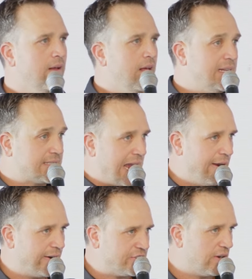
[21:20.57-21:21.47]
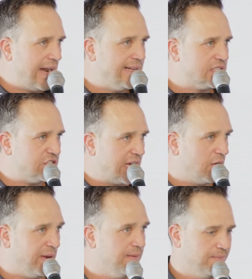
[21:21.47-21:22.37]
That's character, ladies and
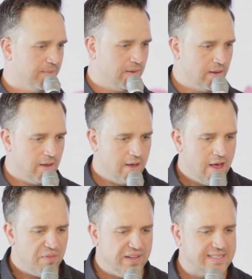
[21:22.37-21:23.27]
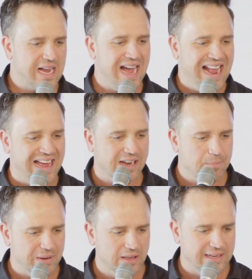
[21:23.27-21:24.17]
gentlemen. This guy had an
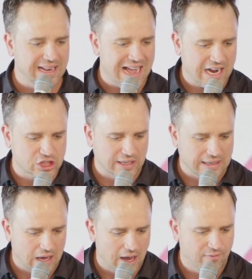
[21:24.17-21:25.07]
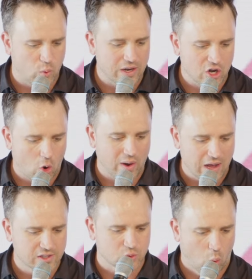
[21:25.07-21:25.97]
ability to actually love what no one
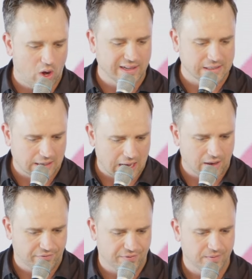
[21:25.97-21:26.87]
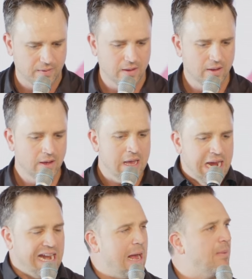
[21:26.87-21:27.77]
else wanted to love.
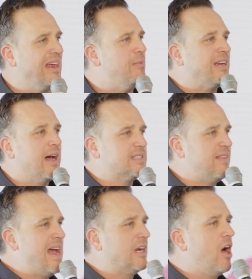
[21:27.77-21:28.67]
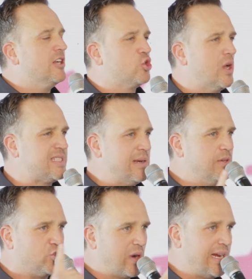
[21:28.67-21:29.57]
And I believe because of that, God trusted him
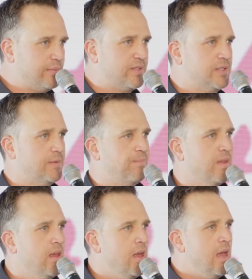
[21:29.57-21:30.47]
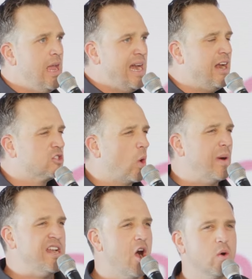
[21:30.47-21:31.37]
with dreams. And here's what
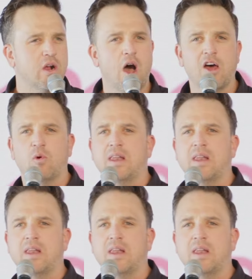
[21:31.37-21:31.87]
we know God will